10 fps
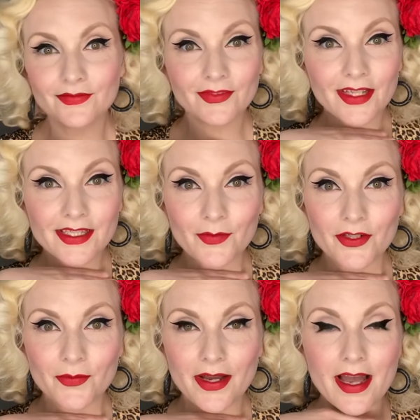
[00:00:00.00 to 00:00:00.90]
That's how I
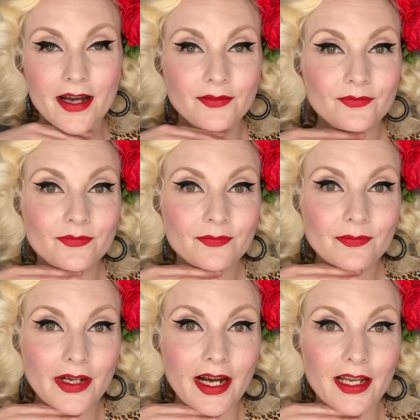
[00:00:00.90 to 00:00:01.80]
do my hair.
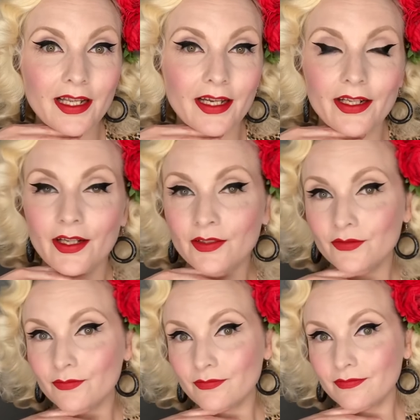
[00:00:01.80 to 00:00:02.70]
Eyeliner,
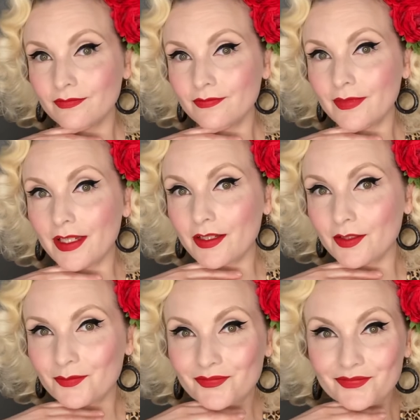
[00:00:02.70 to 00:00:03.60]
makeup.